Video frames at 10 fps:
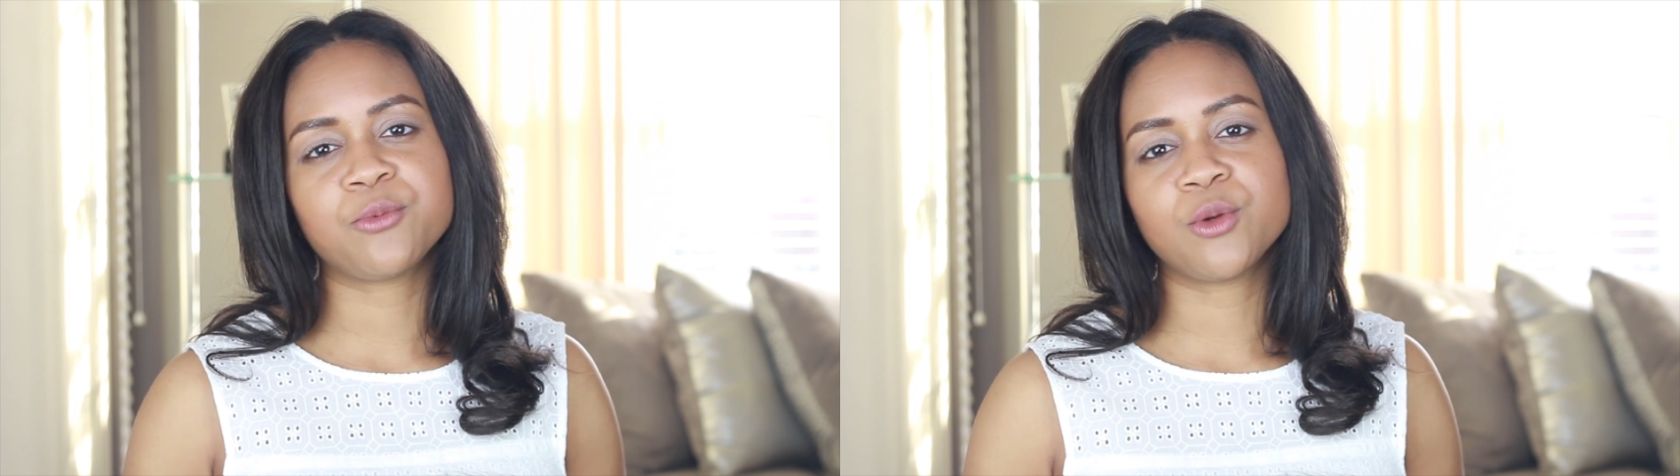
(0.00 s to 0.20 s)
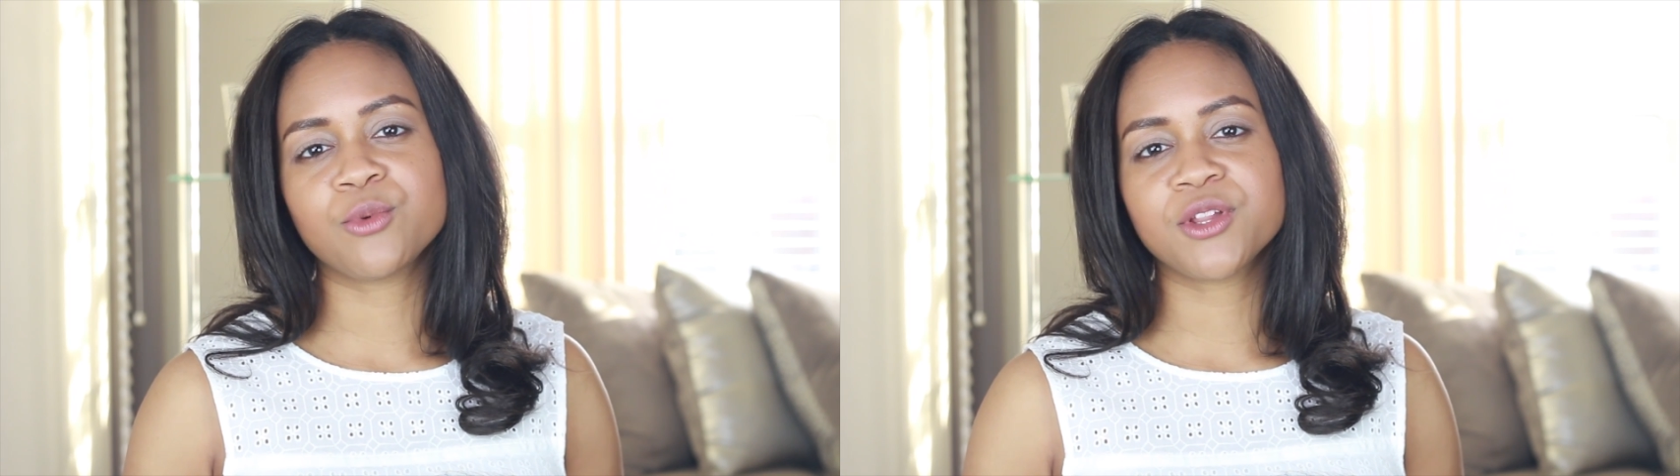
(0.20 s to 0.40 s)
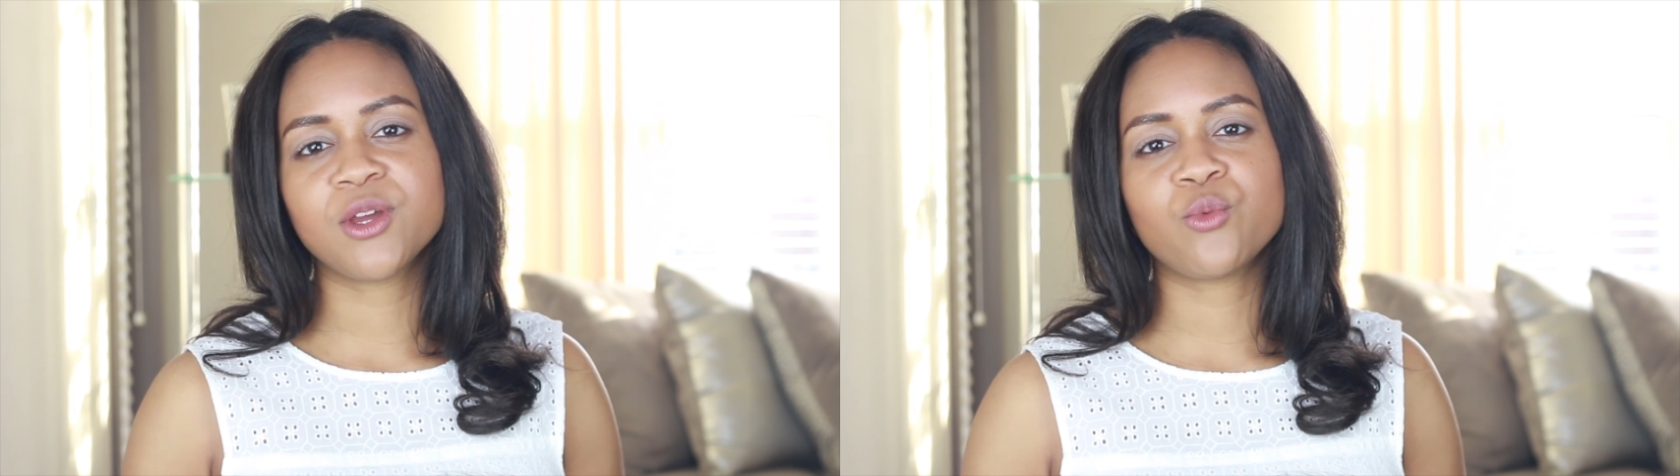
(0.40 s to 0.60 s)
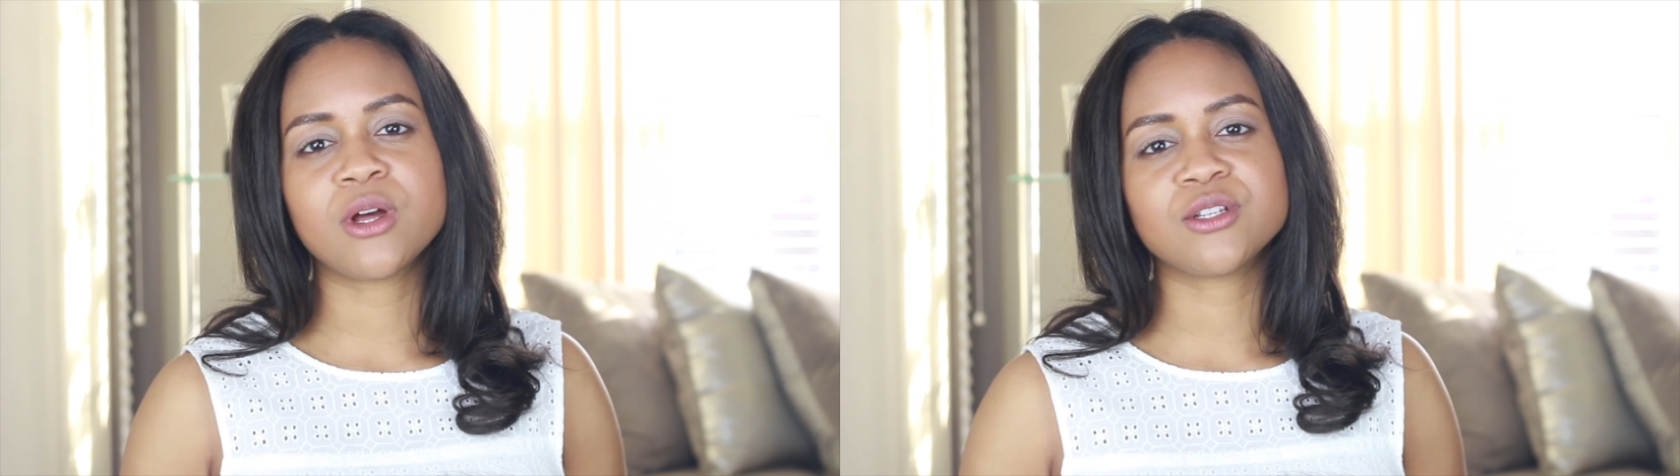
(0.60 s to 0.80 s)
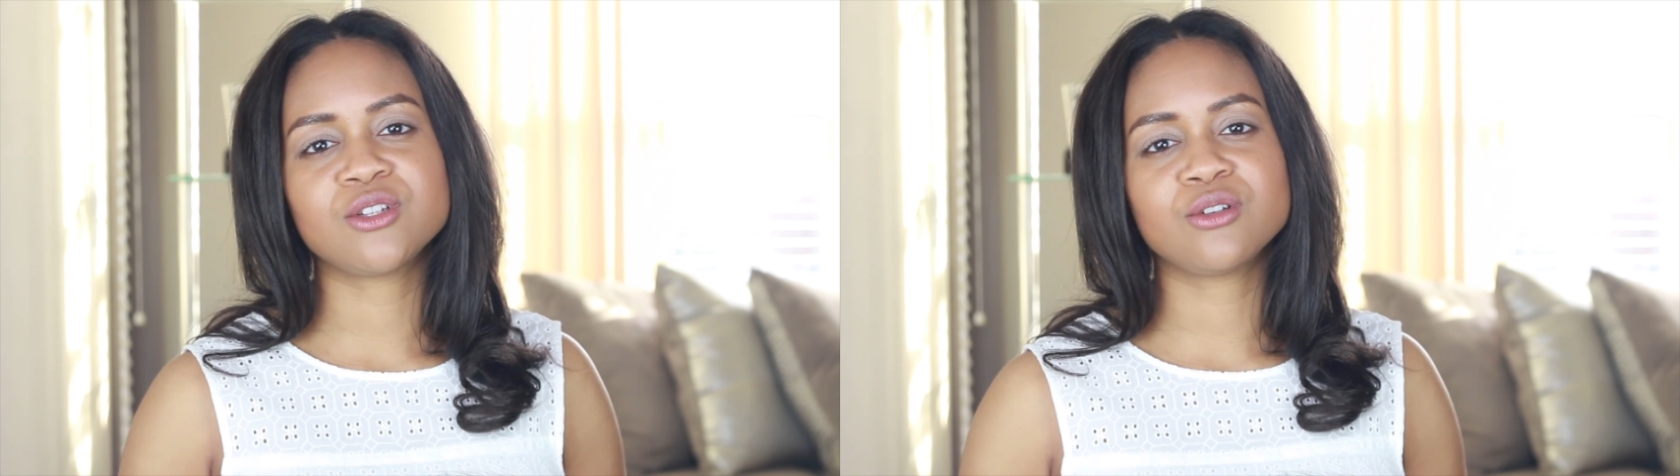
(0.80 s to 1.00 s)
We really
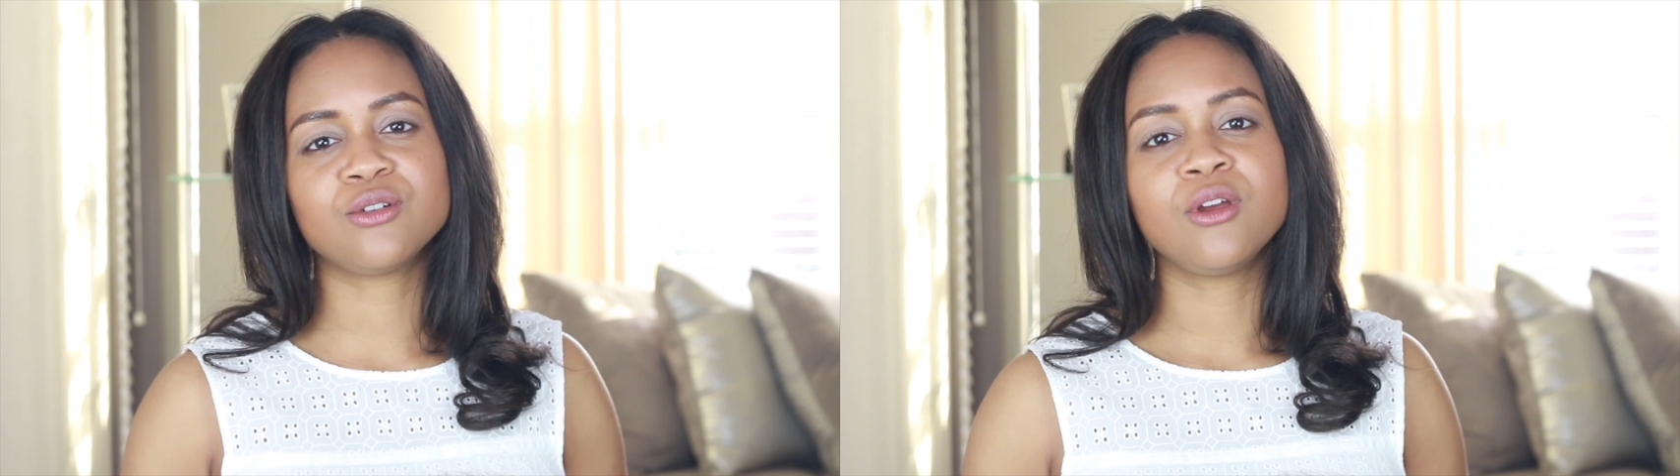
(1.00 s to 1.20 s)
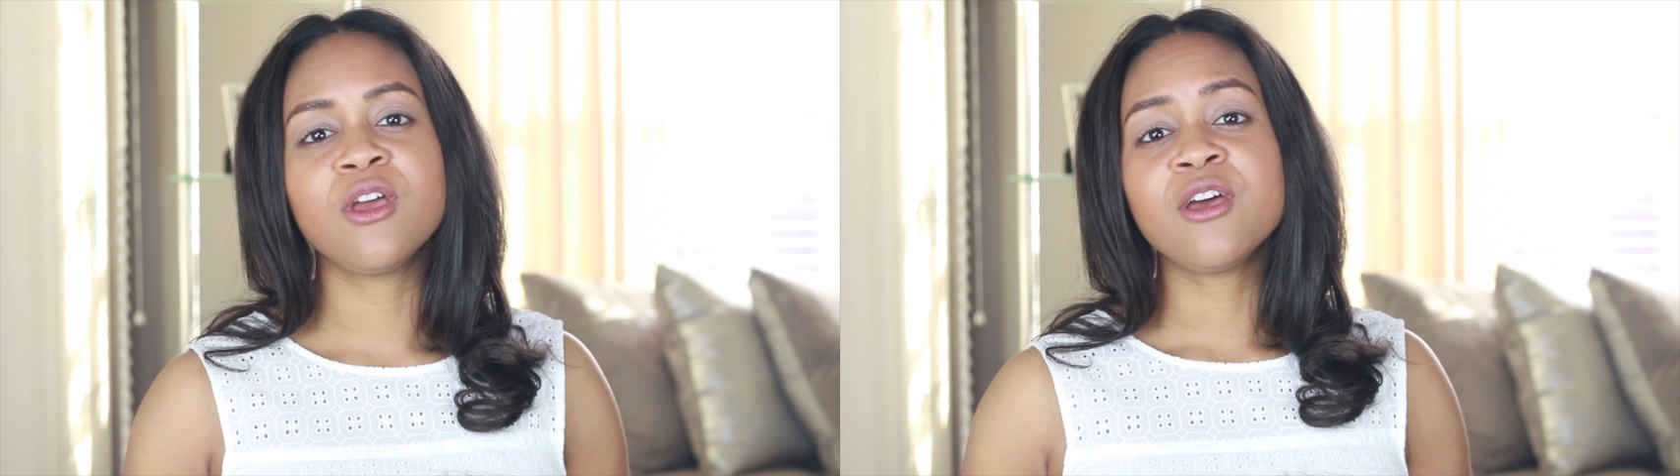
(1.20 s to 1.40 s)
want to